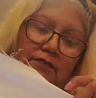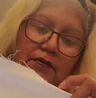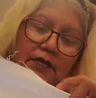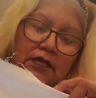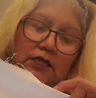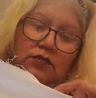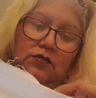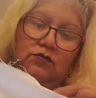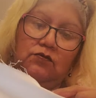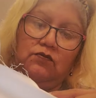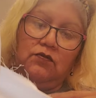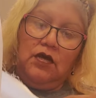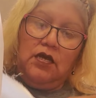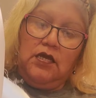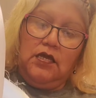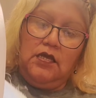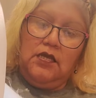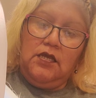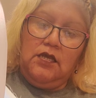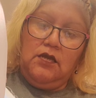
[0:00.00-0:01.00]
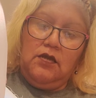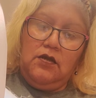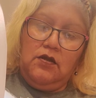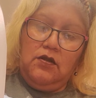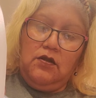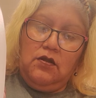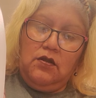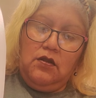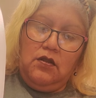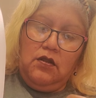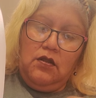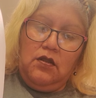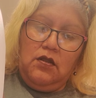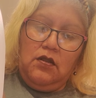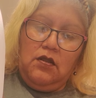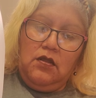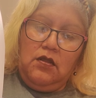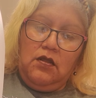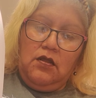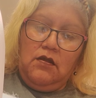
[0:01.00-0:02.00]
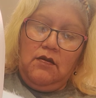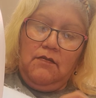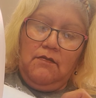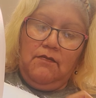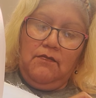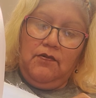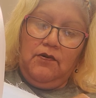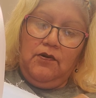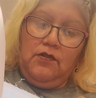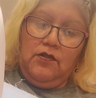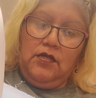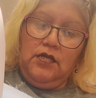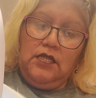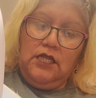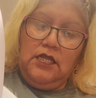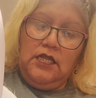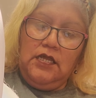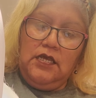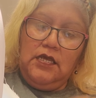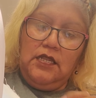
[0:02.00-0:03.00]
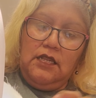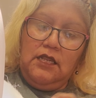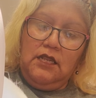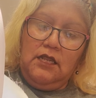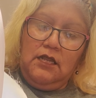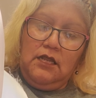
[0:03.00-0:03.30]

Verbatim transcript: piece right here, pulling it in.